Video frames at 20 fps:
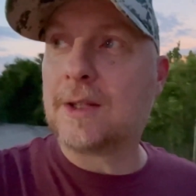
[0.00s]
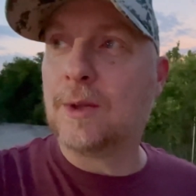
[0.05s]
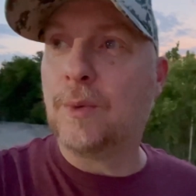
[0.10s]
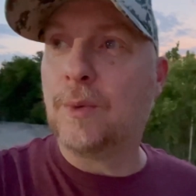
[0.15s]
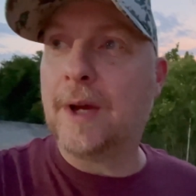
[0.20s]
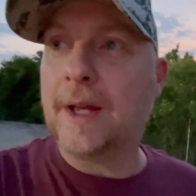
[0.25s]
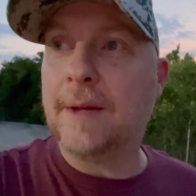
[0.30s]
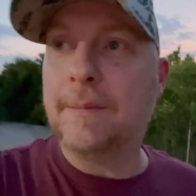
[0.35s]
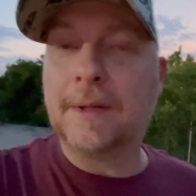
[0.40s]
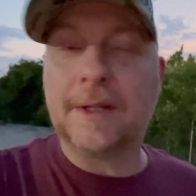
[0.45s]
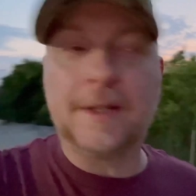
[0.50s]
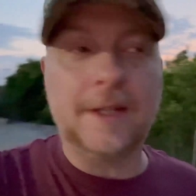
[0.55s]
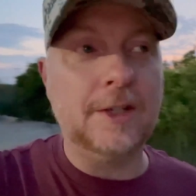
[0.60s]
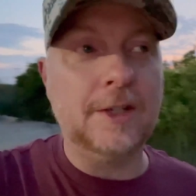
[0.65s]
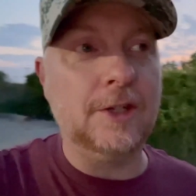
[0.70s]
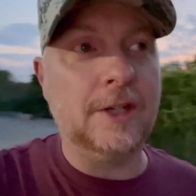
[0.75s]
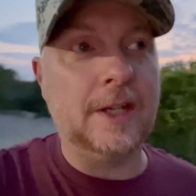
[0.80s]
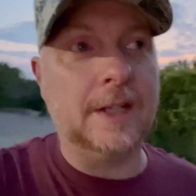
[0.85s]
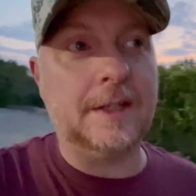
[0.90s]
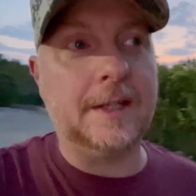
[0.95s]
the wind, but
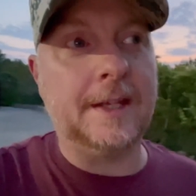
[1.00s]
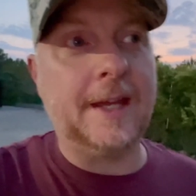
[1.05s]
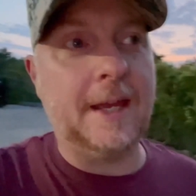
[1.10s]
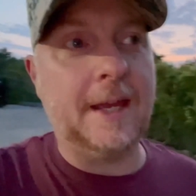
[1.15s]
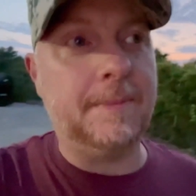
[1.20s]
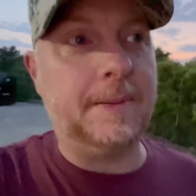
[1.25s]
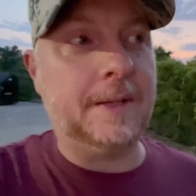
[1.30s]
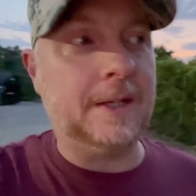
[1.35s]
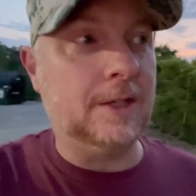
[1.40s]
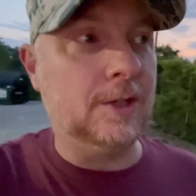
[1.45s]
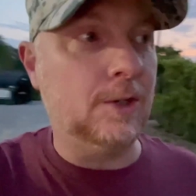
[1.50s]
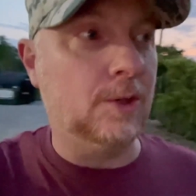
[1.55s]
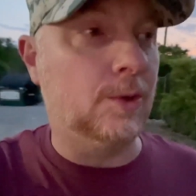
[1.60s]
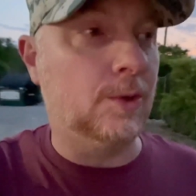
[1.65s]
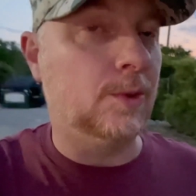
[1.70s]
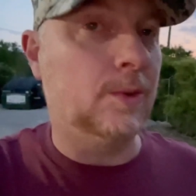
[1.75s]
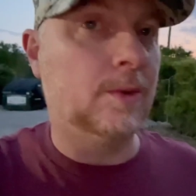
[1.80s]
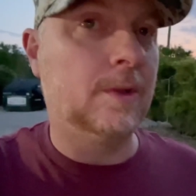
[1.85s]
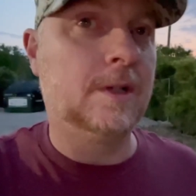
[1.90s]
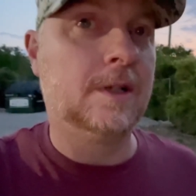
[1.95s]
then you get the
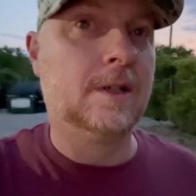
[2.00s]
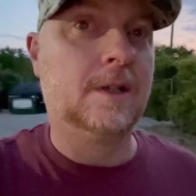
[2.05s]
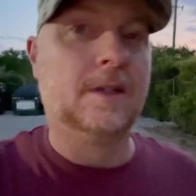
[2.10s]
APU,